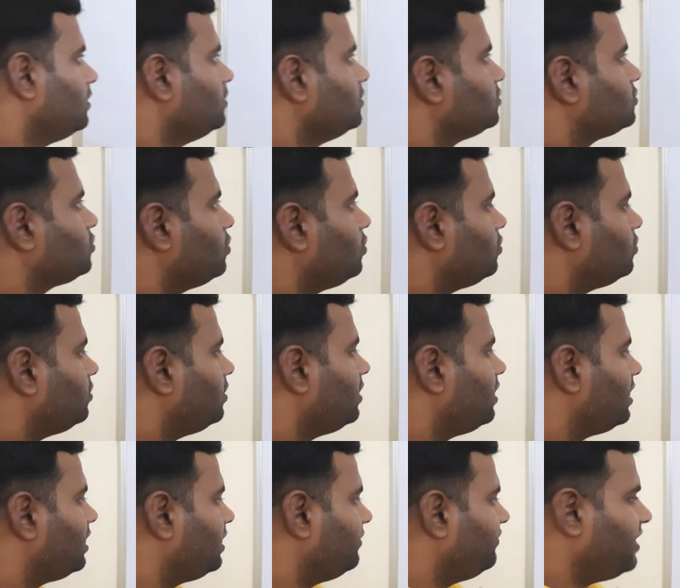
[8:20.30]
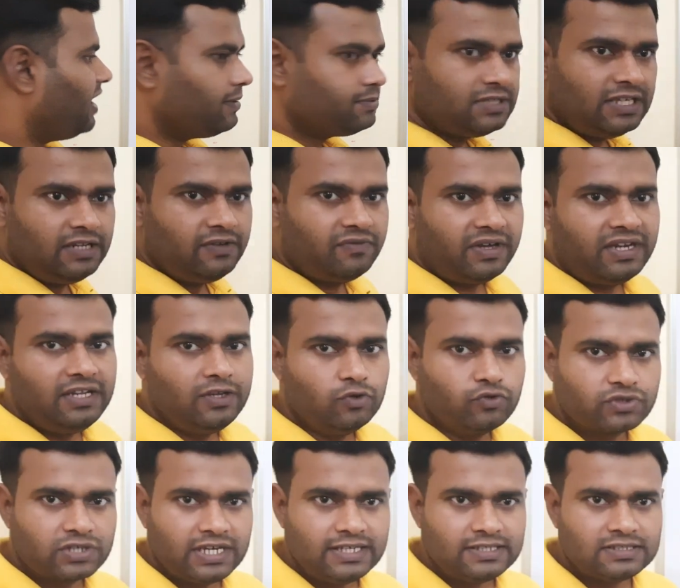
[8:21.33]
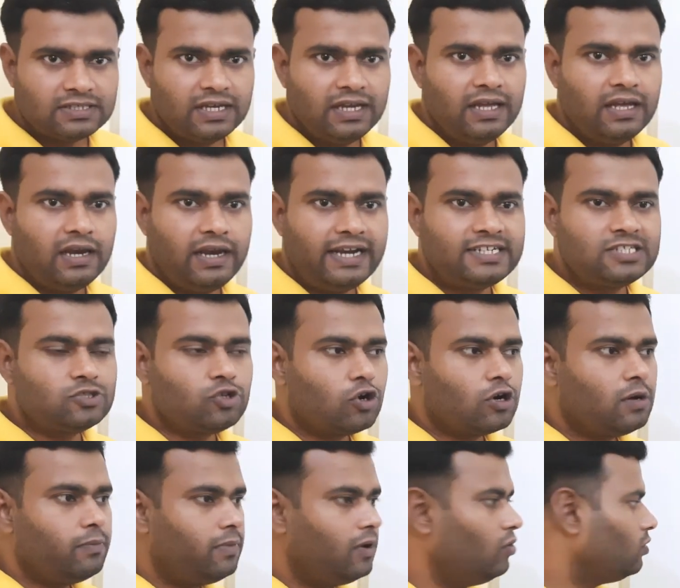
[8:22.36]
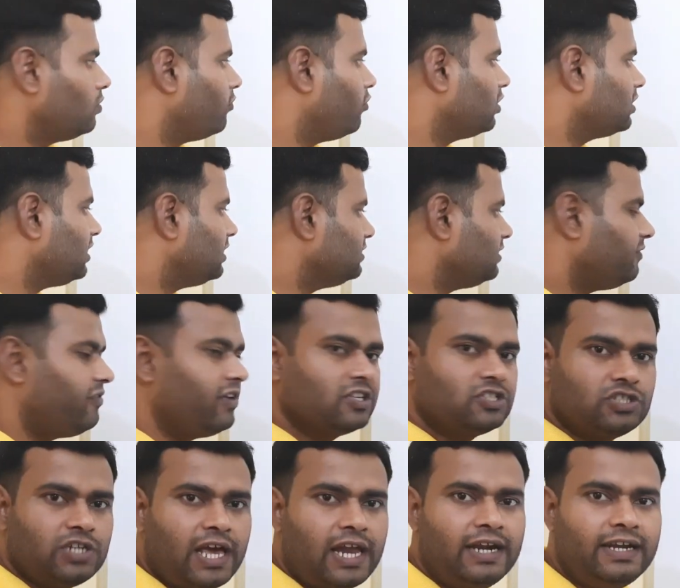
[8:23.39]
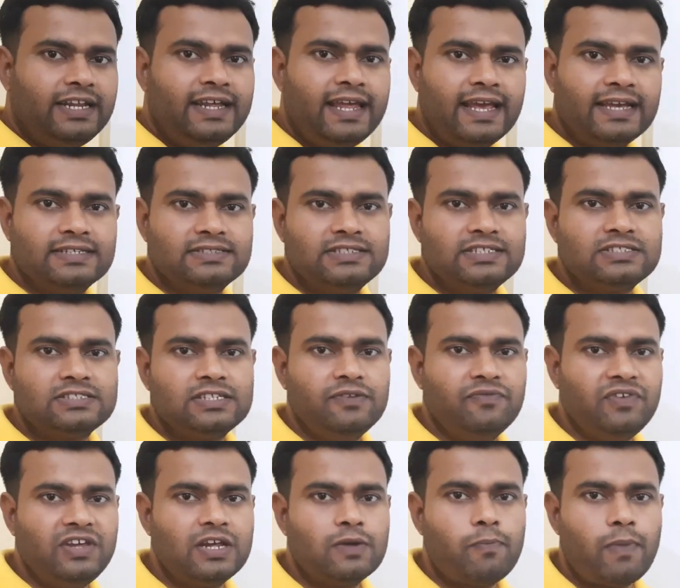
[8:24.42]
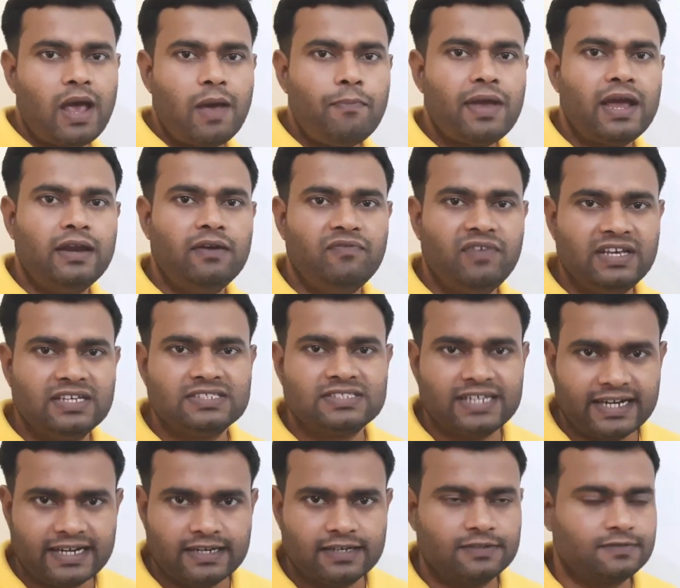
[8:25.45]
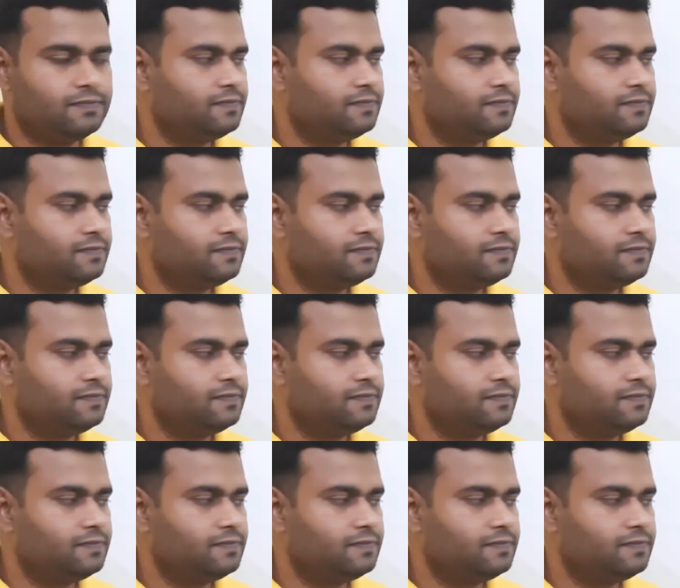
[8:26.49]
so we have seen one use case. Let's talk about what are the functionality exist in WeakMap and WeakSet.